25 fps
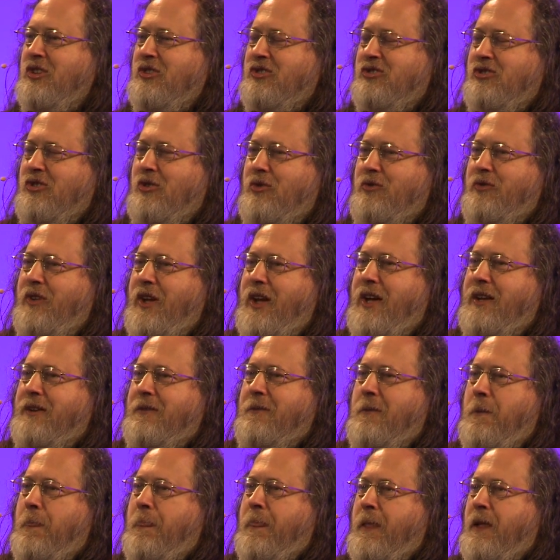so
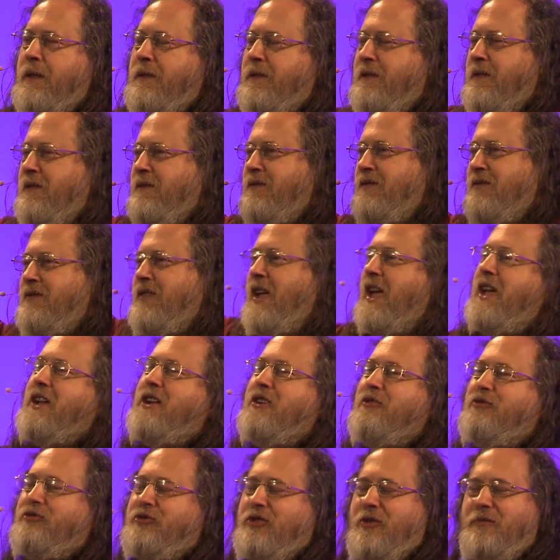that
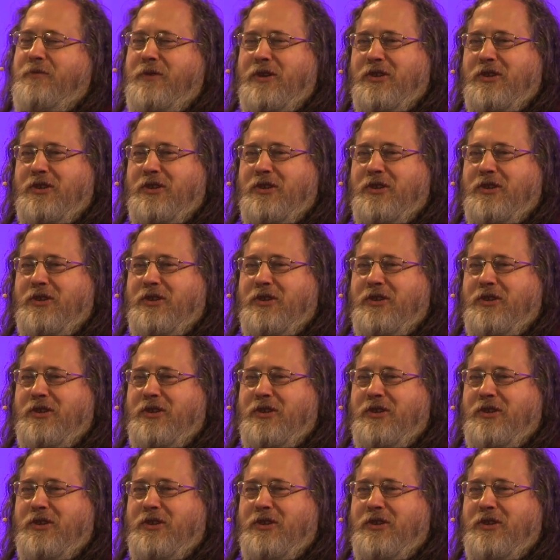data from